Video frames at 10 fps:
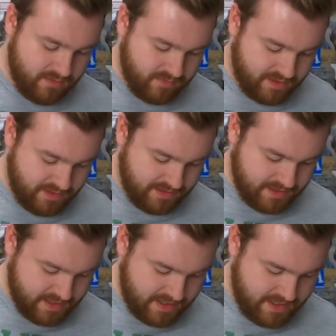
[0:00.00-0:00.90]
Which this
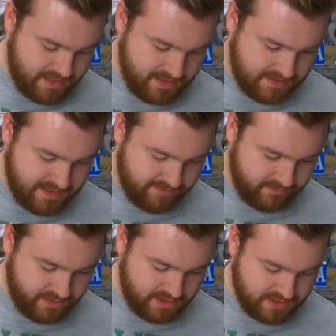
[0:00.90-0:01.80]
guy, he is
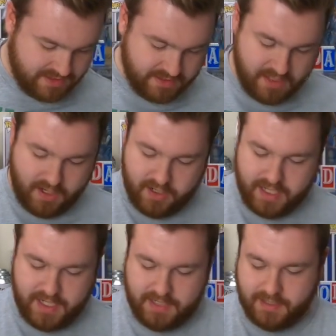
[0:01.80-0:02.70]
definitely snug
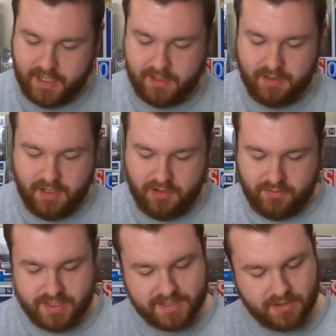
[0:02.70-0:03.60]
in there, which that's